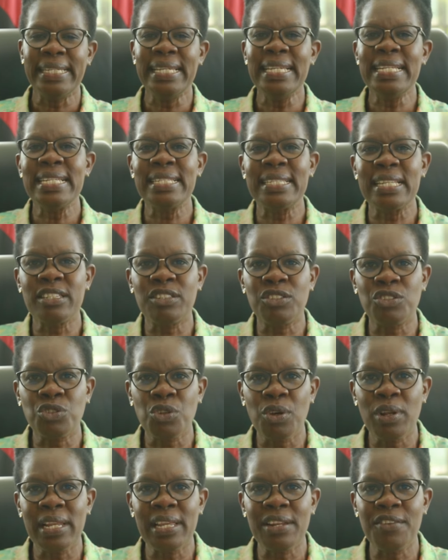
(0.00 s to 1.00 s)
it is a
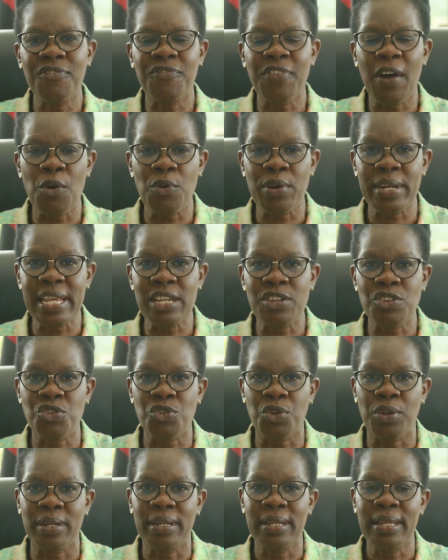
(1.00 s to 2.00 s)
solid
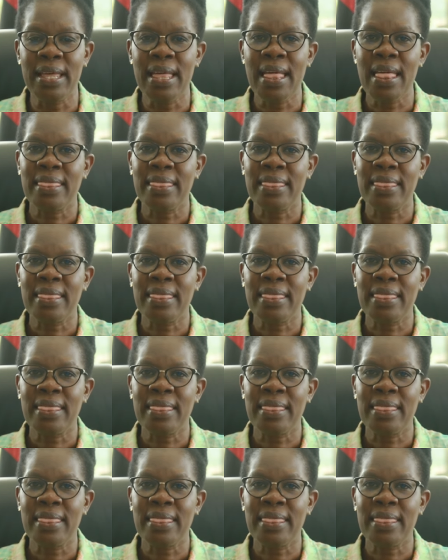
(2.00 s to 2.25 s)
foundation